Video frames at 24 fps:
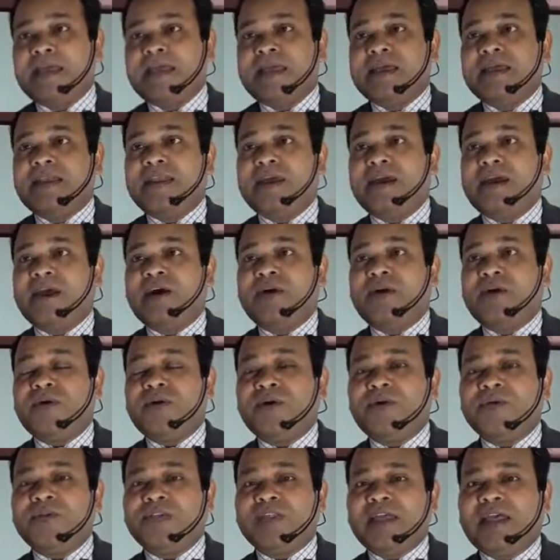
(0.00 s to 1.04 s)

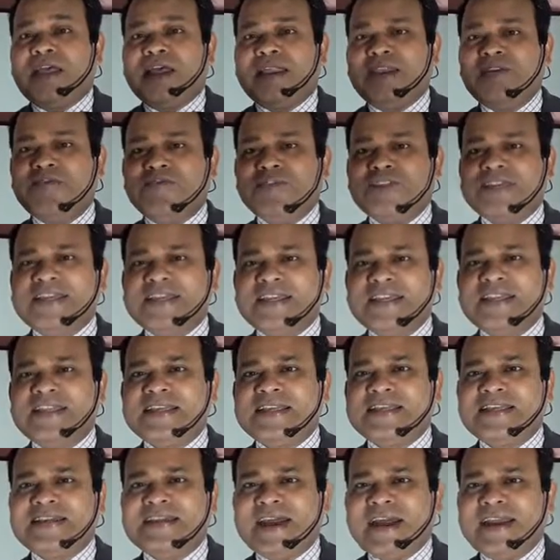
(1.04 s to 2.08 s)
Now, and if you see
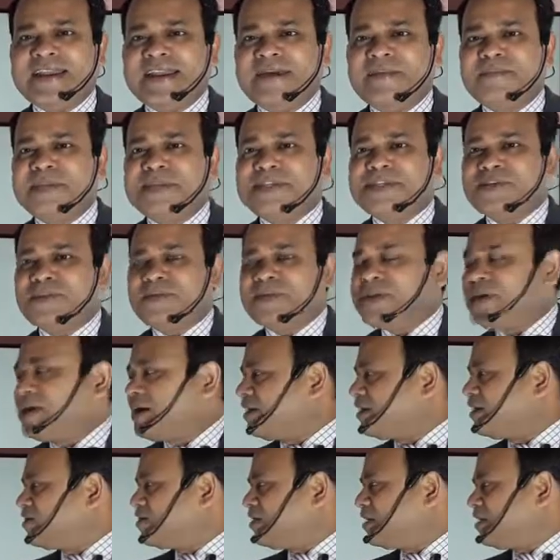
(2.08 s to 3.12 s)
the dynamics of the
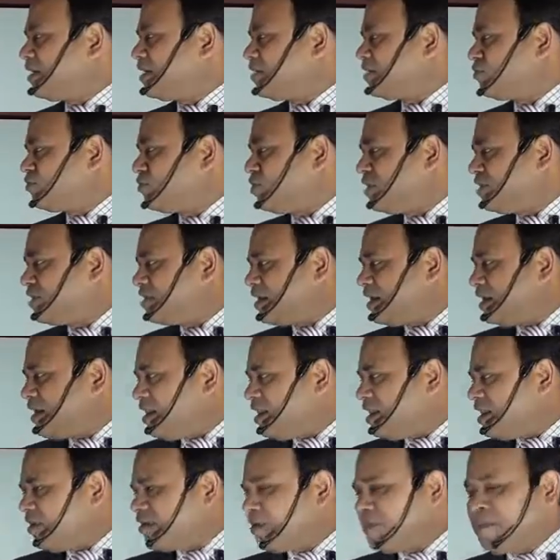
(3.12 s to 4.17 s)
heart, there are a
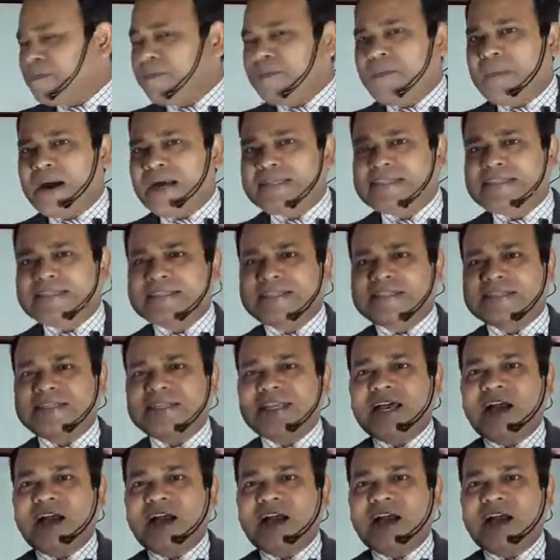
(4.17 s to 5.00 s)
lot of muscles.